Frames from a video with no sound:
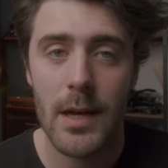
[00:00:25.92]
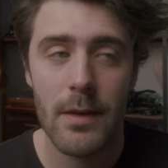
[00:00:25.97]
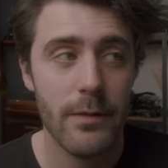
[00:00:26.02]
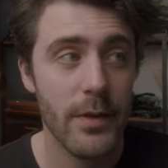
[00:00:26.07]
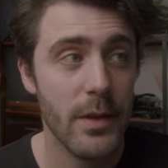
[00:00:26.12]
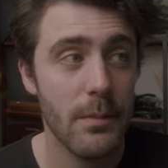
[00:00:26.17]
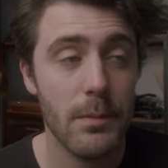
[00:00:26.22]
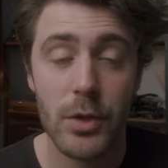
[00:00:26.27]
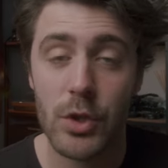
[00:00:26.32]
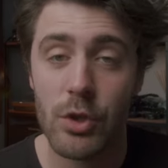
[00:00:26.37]

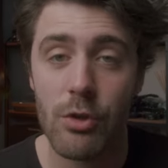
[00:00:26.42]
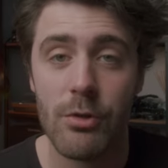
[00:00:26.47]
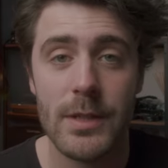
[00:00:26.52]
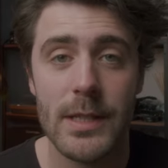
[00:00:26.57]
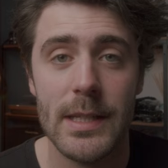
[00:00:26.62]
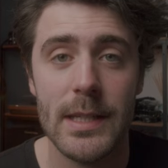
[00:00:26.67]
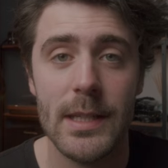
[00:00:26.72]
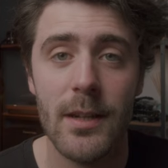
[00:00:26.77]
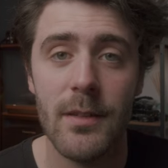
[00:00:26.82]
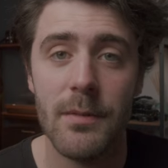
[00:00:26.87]
for the
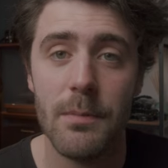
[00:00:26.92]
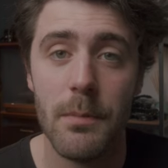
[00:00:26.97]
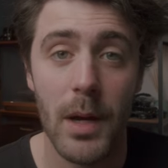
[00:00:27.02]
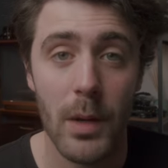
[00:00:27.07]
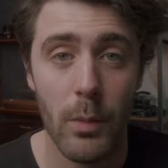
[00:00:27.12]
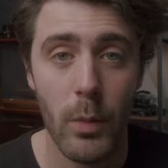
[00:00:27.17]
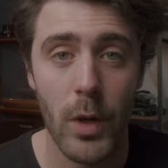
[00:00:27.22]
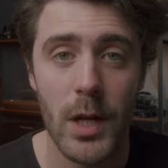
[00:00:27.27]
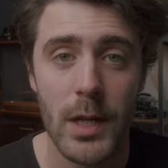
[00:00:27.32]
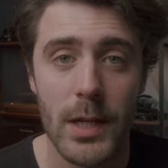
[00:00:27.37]
majority of my
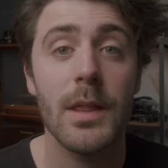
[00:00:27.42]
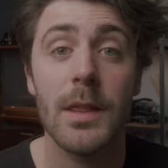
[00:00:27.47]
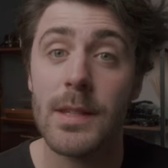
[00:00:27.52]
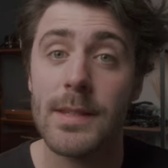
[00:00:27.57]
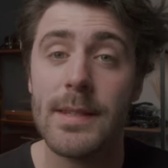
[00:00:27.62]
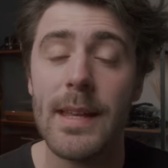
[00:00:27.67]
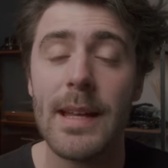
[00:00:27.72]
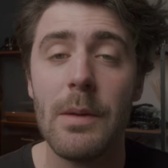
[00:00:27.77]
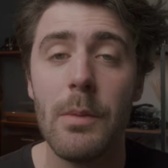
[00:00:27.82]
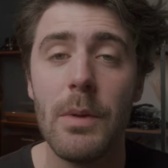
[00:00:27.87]
work. The
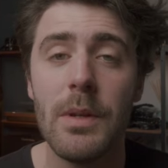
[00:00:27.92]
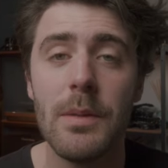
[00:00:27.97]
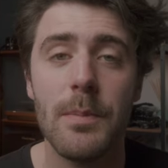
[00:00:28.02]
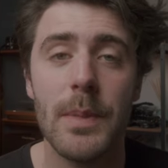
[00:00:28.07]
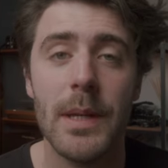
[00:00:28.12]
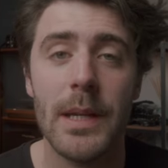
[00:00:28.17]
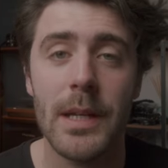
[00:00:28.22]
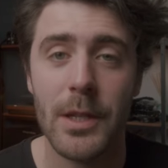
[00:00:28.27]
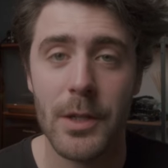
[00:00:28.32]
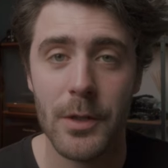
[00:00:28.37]
second one
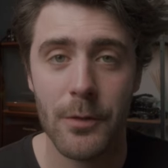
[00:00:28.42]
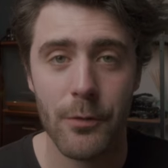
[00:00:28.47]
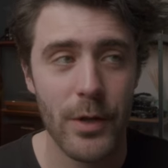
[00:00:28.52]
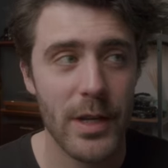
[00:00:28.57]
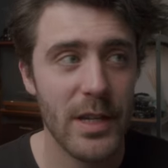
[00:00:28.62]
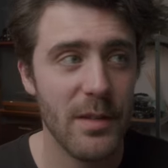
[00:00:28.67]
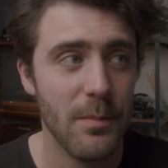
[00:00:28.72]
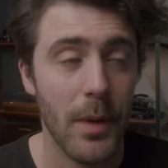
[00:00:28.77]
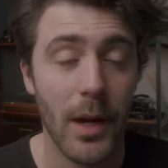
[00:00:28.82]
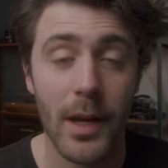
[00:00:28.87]
being a good
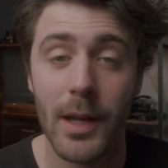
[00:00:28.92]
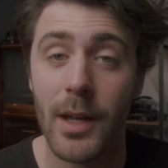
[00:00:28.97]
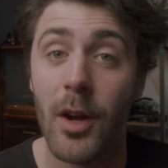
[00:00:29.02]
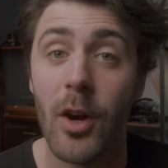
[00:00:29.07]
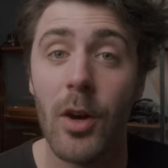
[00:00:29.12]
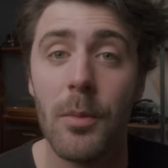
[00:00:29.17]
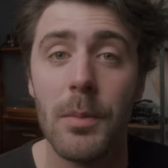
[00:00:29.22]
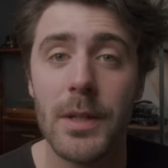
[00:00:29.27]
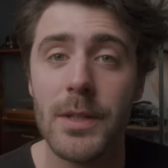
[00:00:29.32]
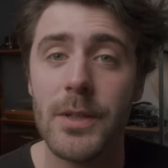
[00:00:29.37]
friend of mine,
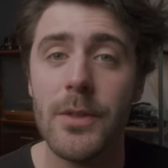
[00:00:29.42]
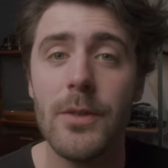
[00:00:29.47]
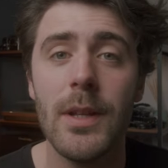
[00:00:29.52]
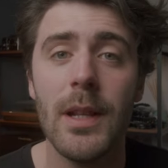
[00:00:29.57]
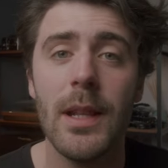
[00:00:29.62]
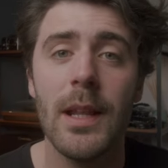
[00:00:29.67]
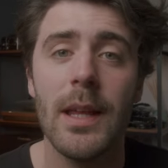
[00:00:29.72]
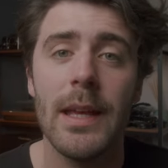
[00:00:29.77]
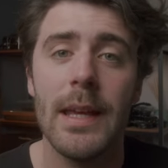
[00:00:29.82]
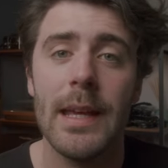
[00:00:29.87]
Kyle
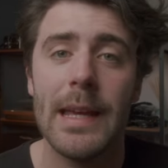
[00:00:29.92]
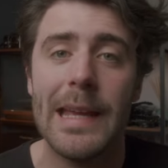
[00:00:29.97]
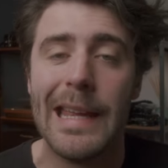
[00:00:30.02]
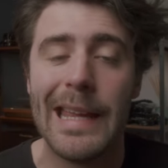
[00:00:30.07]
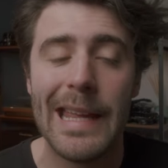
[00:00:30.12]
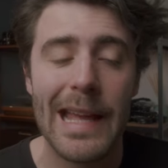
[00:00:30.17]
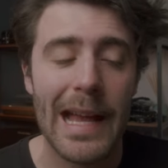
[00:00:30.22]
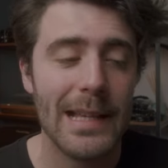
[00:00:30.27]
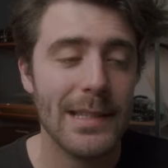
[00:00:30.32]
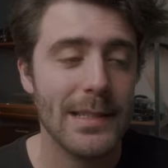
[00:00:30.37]
McDougall.
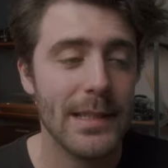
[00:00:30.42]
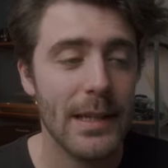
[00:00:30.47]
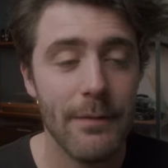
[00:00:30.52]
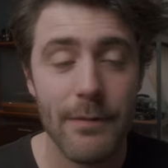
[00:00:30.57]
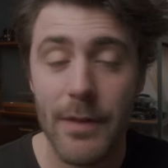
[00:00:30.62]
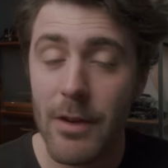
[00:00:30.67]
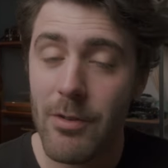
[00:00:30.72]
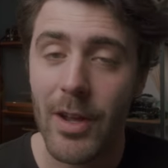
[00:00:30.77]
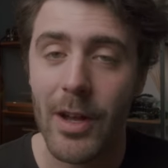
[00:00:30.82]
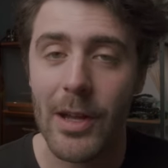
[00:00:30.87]
He has a
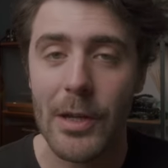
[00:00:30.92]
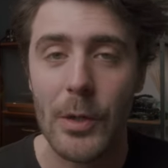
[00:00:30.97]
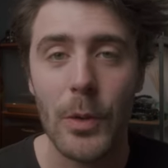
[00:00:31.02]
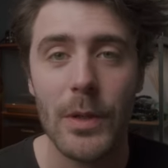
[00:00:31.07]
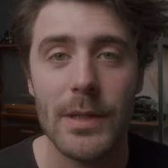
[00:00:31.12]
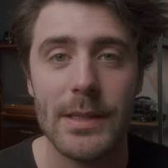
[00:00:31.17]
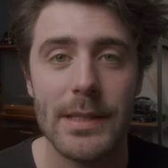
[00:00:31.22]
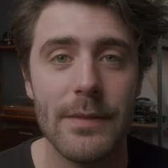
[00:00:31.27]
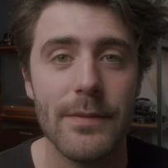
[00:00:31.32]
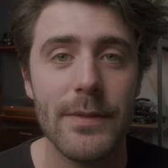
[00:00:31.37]
very high
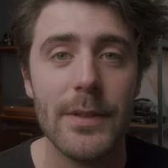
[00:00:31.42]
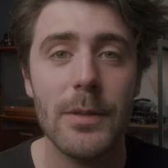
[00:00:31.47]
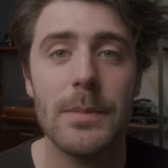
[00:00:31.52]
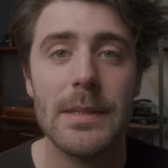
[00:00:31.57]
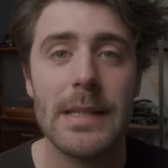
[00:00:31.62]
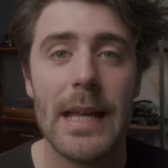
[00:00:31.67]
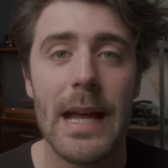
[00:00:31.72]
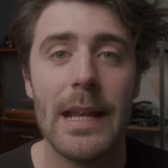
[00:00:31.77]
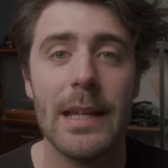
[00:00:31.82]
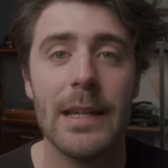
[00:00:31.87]
quality film
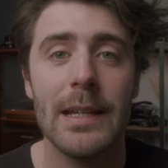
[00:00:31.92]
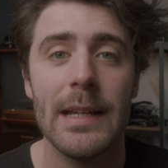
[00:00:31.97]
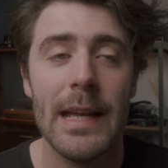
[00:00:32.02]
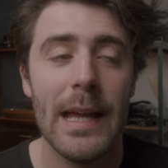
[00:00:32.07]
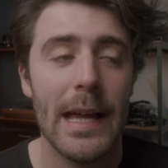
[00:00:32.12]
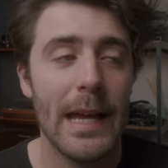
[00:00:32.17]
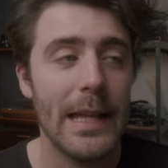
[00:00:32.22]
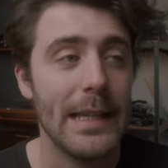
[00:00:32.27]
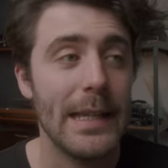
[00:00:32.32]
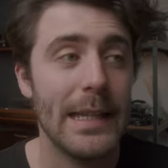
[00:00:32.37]
scanner,
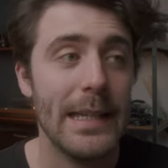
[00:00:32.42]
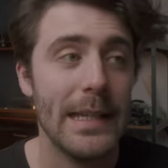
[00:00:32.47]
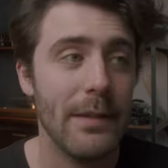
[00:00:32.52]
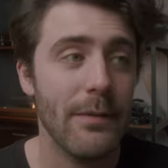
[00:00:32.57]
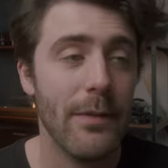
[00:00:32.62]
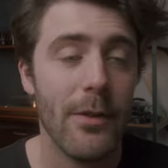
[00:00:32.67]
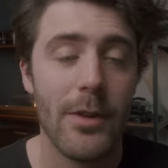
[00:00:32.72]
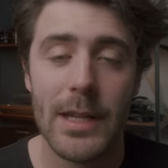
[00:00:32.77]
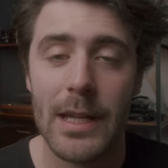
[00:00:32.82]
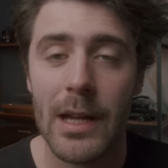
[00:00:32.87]
and he
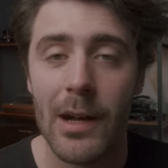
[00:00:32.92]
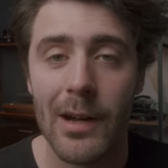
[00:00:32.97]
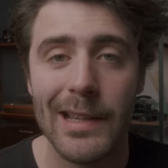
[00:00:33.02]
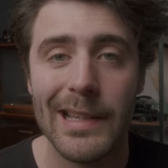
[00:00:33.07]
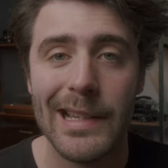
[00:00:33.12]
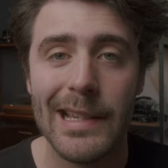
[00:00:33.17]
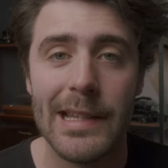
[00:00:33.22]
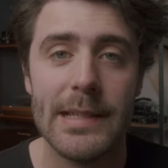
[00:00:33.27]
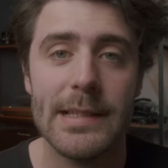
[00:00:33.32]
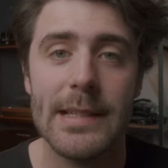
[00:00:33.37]
very
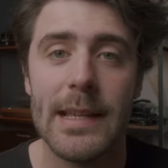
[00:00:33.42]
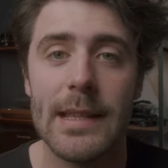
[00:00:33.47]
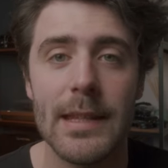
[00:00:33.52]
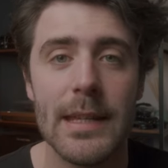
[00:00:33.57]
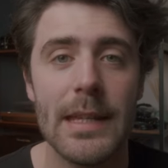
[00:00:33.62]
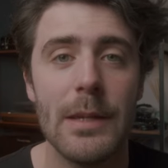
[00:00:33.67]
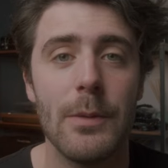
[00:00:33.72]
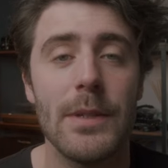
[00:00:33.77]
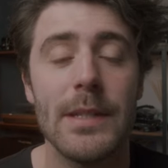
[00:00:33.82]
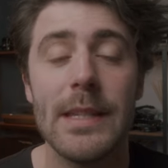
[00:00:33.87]
kindly said
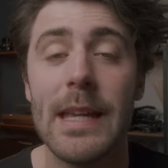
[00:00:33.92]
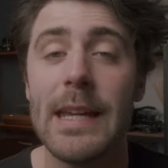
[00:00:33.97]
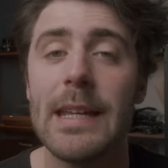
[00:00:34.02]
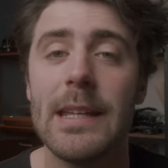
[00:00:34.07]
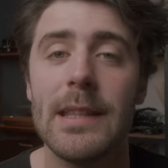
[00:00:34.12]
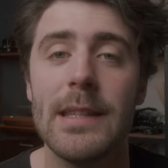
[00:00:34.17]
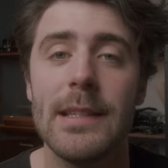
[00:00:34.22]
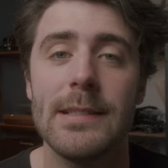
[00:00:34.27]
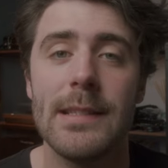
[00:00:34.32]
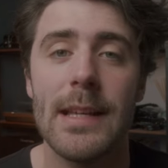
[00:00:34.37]
that he would take
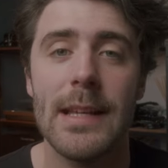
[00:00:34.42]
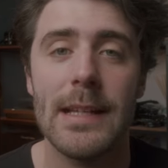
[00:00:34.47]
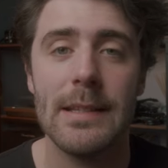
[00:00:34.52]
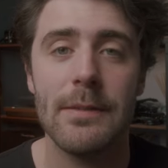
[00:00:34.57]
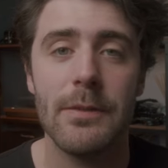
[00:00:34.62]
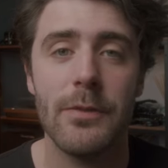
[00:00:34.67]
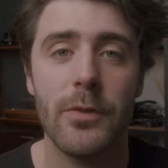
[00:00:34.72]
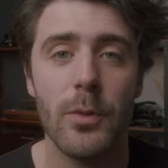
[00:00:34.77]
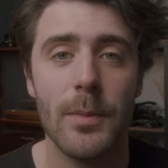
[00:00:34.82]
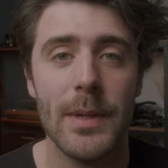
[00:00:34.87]
in these
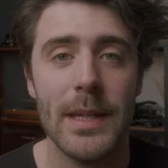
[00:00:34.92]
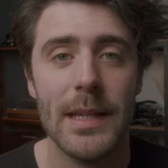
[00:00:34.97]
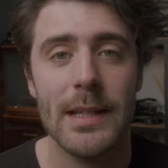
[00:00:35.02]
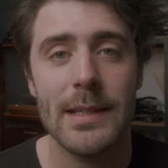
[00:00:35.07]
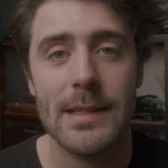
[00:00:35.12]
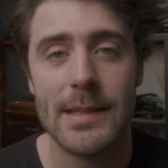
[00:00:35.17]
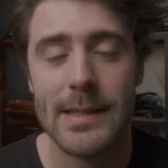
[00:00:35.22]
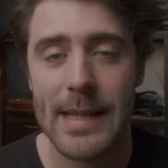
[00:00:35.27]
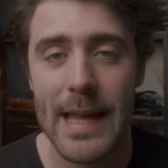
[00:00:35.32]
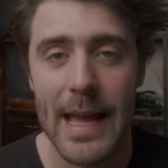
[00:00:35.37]
negatives for me
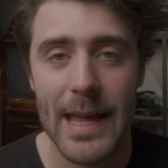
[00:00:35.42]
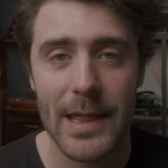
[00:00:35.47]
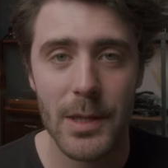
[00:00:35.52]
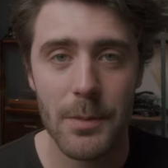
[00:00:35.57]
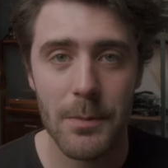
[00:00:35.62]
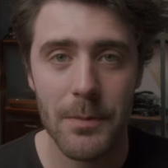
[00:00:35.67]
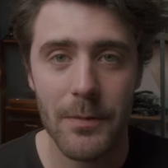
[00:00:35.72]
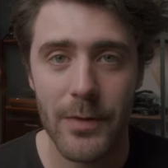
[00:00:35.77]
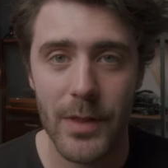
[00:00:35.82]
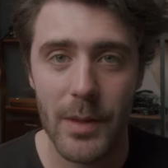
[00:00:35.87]
and scan
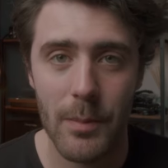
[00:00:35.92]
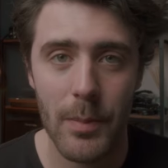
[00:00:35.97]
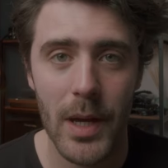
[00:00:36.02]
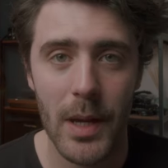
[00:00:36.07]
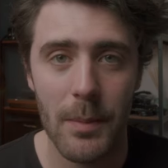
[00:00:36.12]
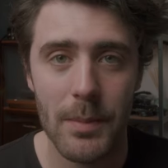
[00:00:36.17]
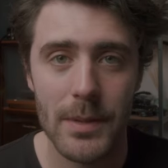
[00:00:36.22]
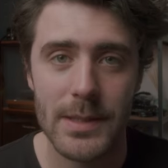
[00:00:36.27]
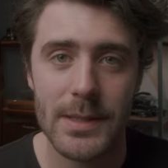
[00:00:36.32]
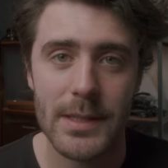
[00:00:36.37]
them for the
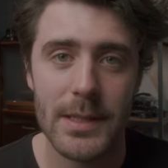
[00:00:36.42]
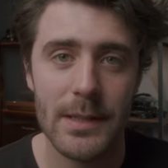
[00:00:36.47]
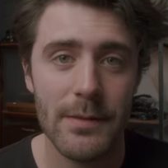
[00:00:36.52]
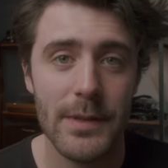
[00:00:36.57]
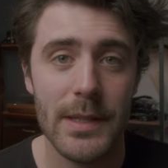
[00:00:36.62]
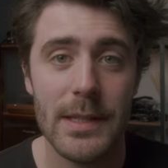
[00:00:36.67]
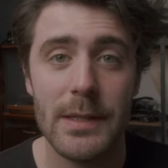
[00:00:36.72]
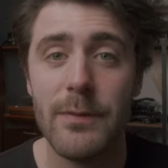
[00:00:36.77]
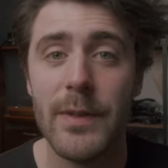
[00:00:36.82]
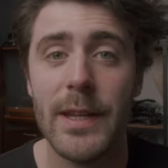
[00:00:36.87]
purpose of
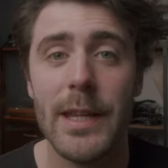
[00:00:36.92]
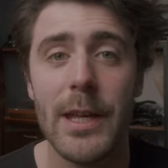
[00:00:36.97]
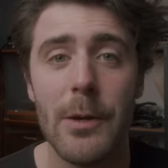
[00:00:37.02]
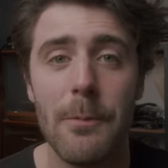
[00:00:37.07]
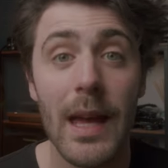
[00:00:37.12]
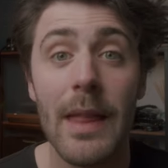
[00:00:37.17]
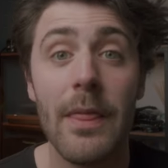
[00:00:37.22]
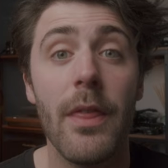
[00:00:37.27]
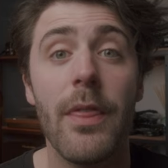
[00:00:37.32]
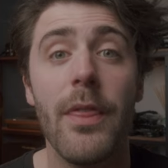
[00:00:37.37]
this video.
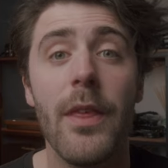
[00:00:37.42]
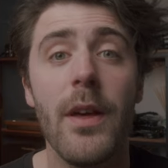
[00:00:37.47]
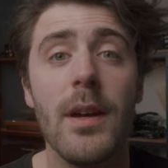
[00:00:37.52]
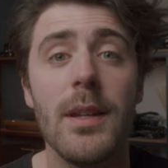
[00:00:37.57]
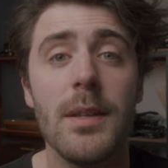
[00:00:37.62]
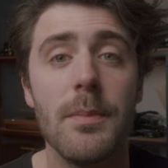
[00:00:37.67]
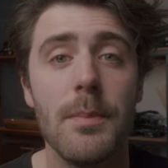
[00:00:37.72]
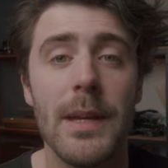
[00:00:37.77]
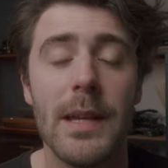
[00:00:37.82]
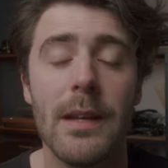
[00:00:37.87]
And the
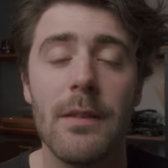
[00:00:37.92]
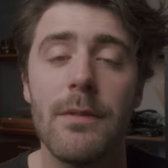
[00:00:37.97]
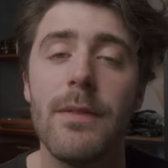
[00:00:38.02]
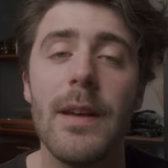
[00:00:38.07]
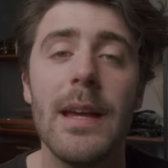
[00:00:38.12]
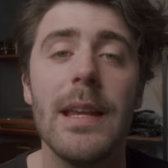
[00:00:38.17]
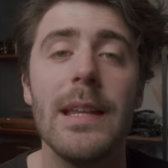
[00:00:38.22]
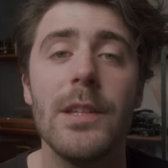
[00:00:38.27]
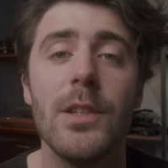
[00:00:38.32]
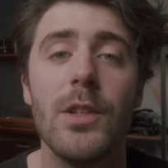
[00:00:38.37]
third being a
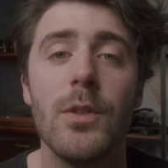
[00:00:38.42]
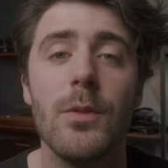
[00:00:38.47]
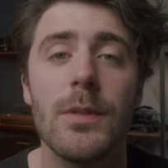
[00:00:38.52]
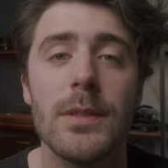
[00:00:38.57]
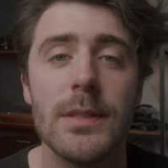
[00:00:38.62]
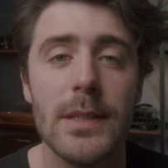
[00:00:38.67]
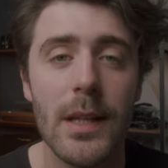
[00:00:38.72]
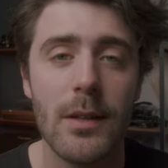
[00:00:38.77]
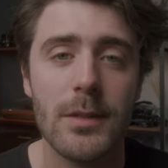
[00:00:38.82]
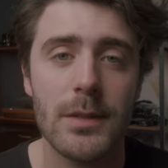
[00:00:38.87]
fairly new
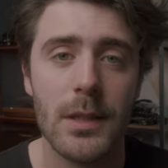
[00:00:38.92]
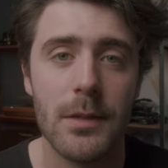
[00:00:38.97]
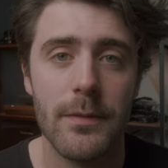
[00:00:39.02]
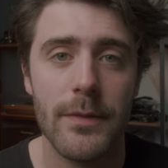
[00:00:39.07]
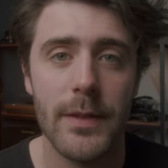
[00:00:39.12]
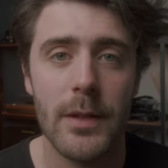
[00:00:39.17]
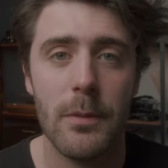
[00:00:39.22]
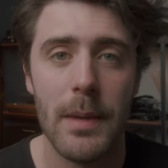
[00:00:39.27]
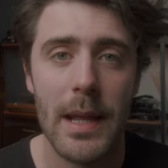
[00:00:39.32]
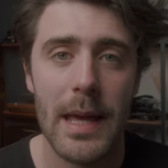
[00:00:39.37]
startup
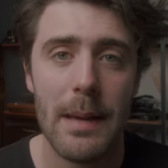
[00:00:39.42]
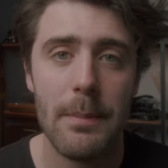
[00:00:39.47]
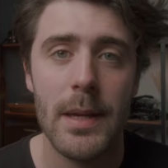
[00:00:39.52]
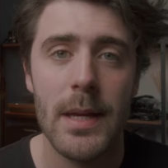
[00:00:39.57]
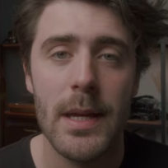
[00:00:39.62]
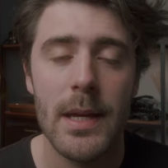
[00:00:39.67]
film lab